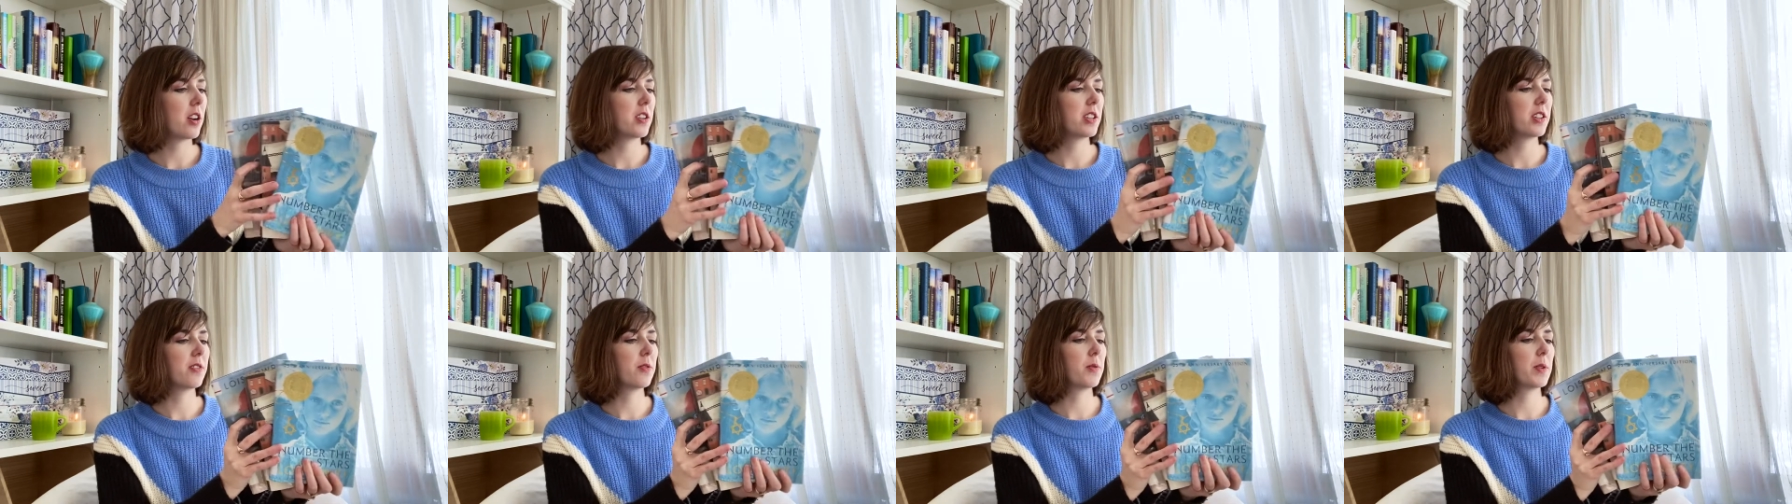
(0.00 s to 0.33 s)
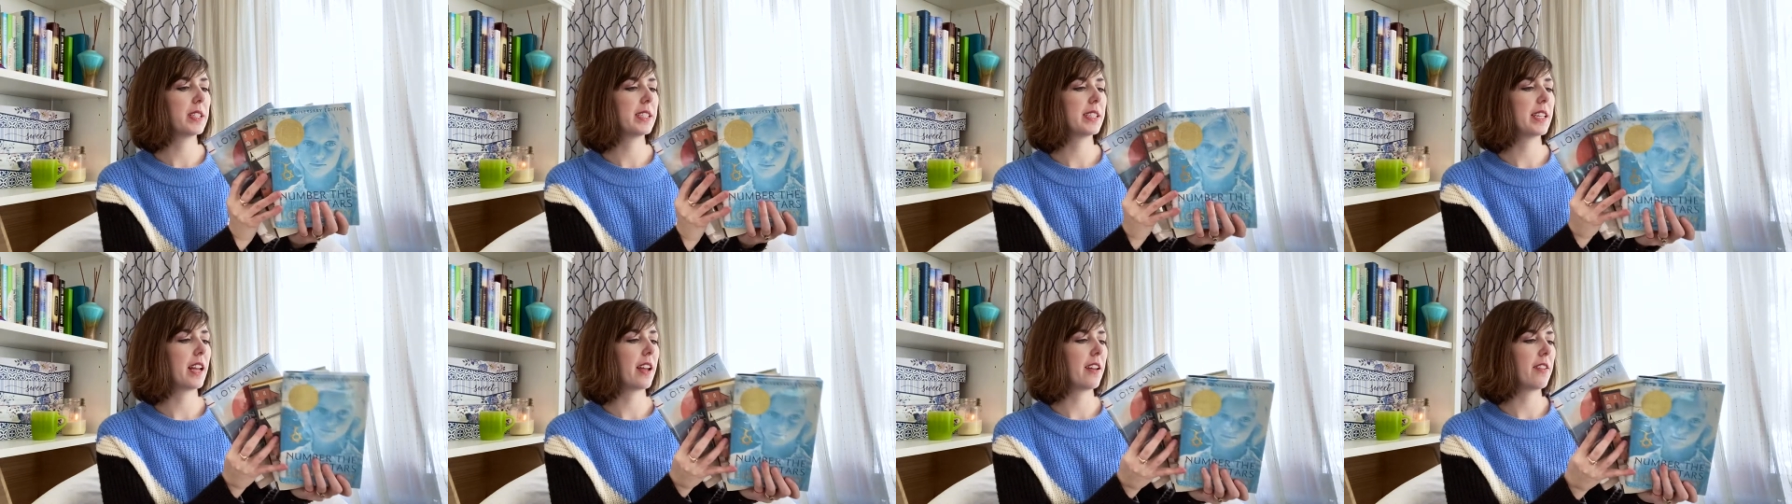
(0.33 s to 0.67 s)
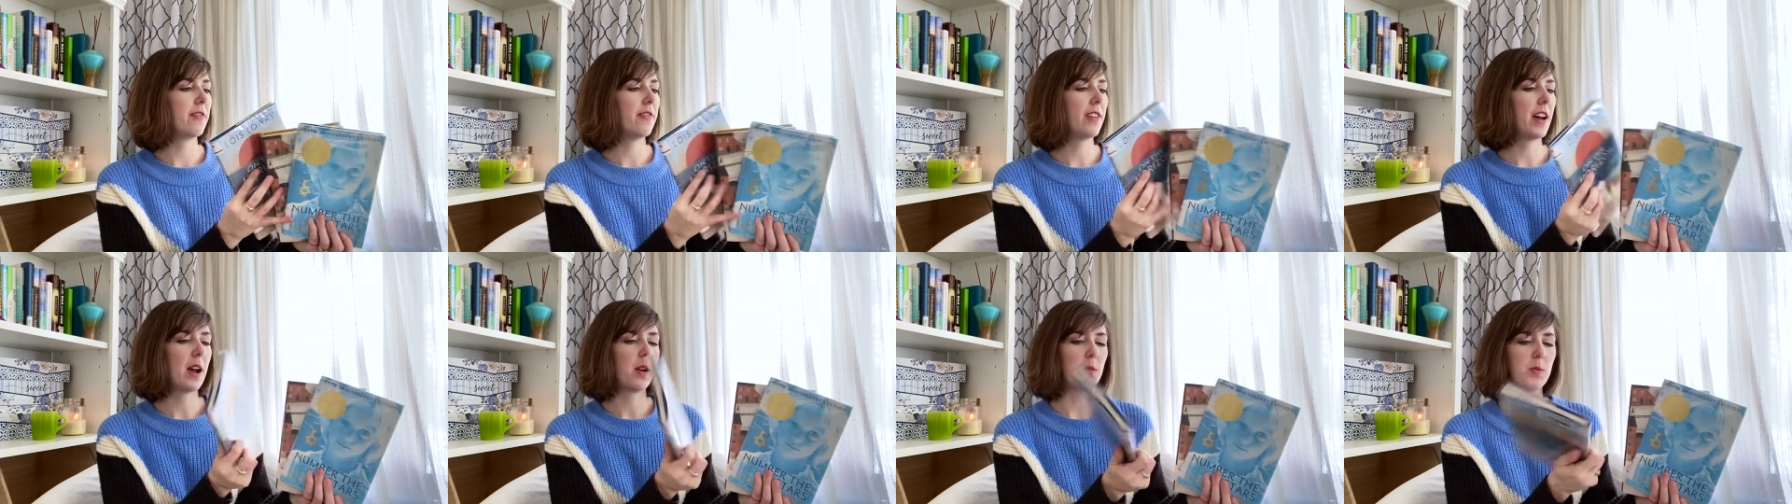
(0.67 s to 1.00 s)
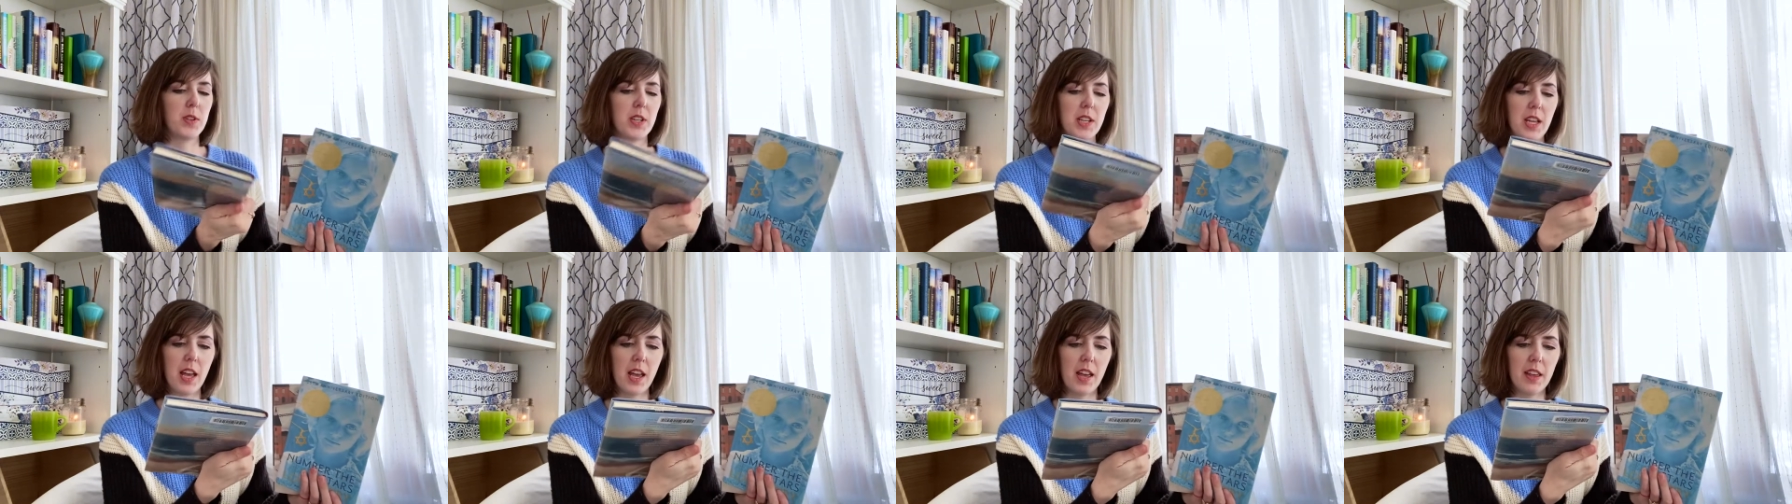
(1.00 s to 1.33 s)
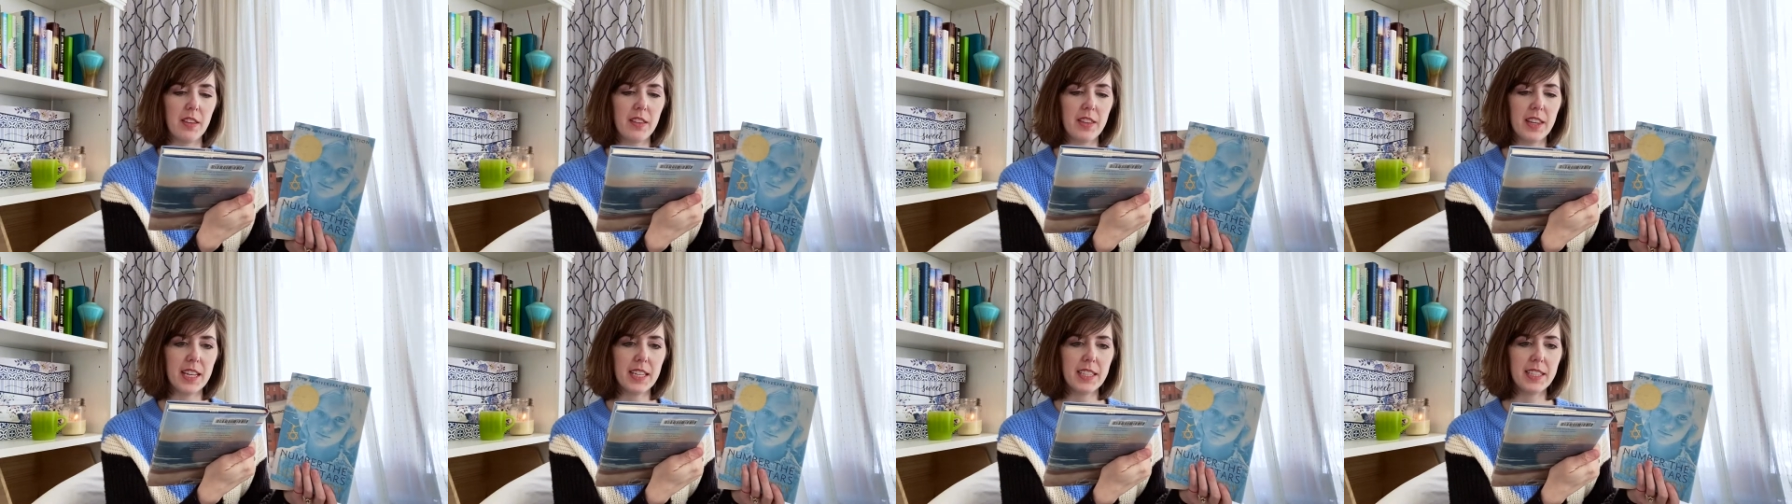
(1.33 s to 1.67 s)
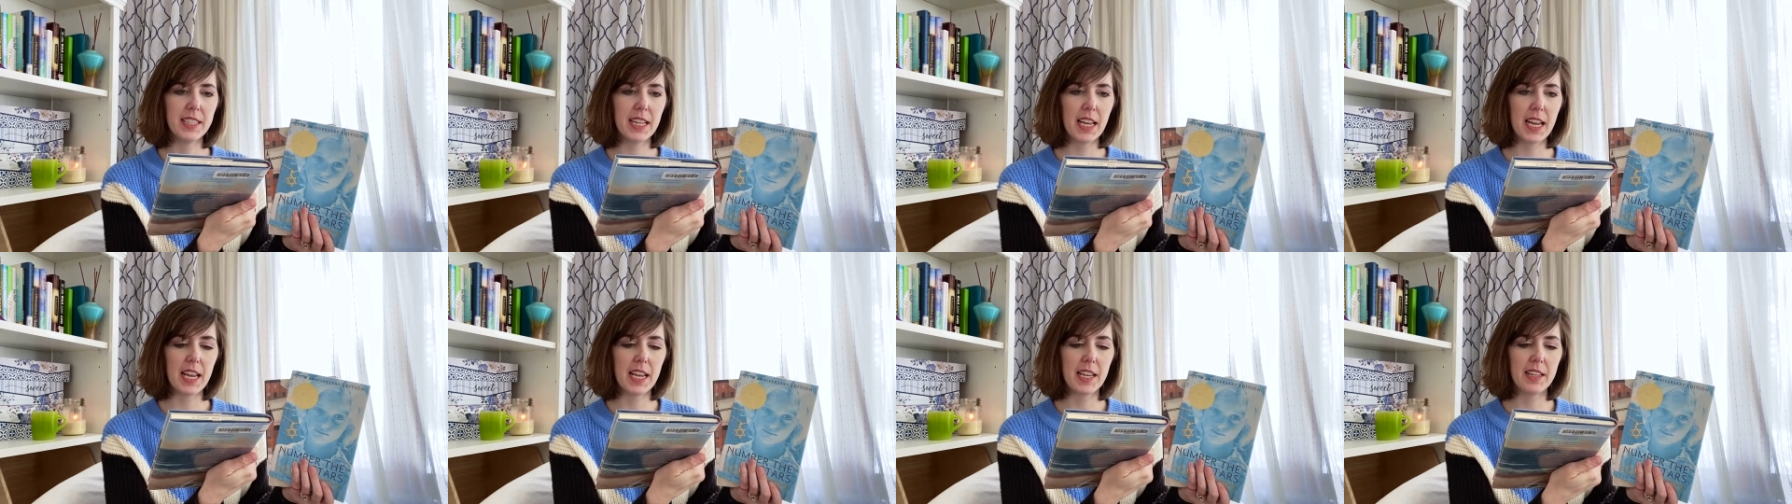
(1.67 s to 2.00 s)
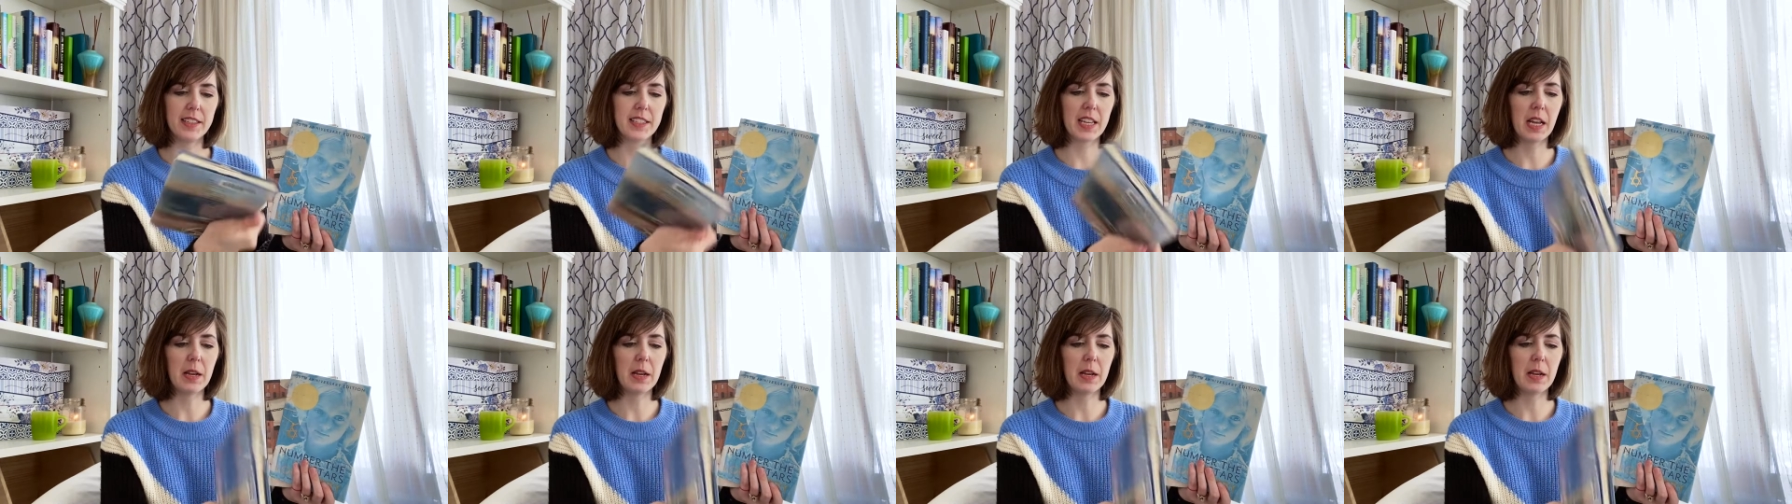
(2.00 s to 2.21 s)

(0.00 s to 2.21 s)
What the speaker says: different ones that I found. This is